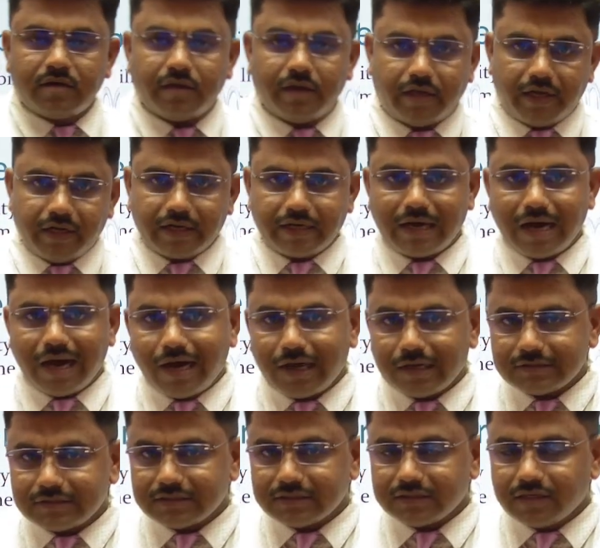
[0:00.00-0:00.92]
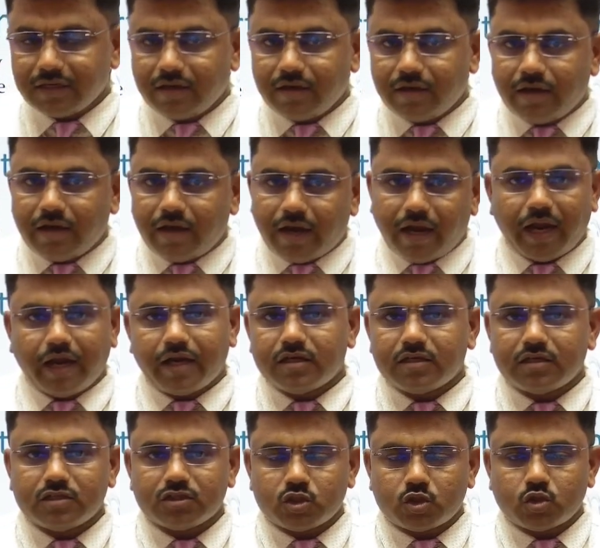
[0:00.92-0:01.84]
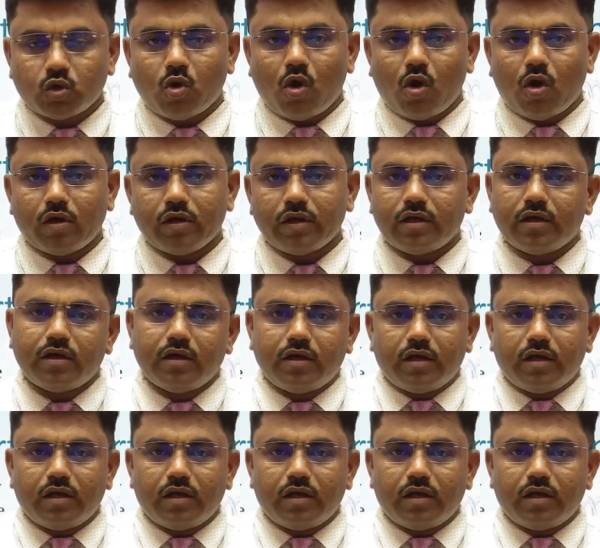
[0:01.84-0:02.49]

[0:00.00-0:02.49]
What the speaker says: in cars and so on.